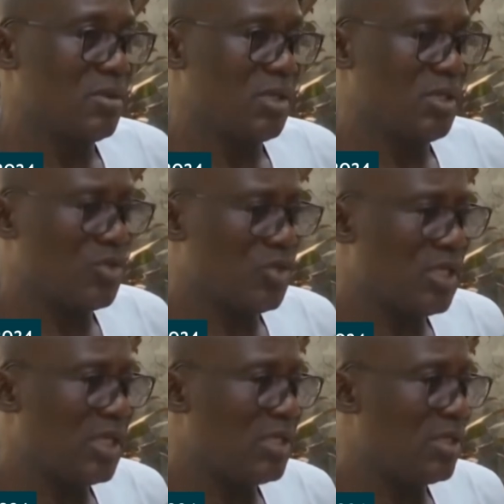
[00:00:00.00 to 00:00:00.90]
Okay,
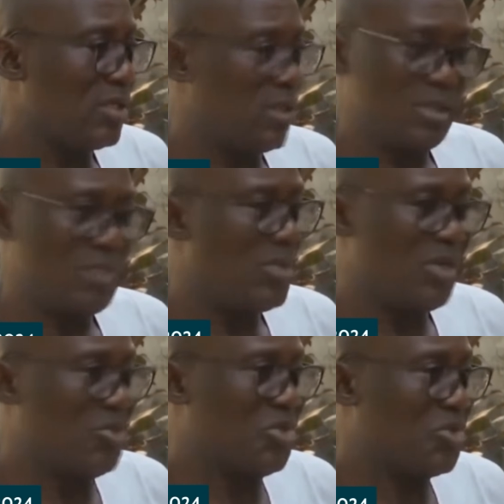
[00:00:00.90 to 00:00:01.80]
soldier ni? I said, me,
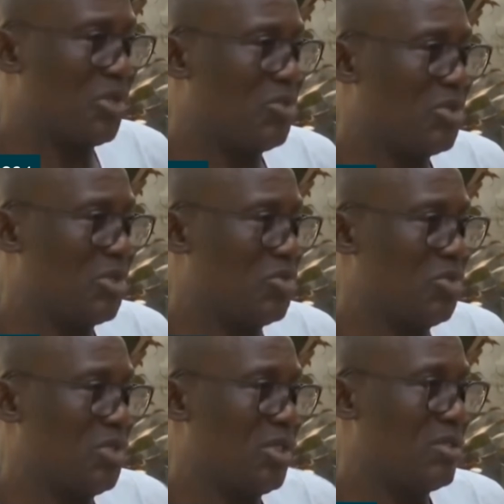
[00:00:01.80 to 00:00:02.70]
I'm not a
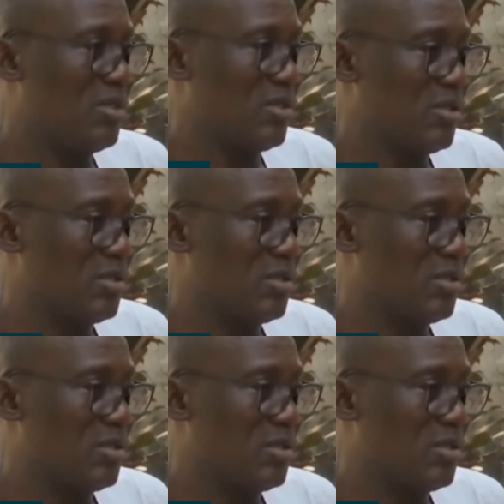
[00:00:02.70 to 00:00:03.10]
soldier.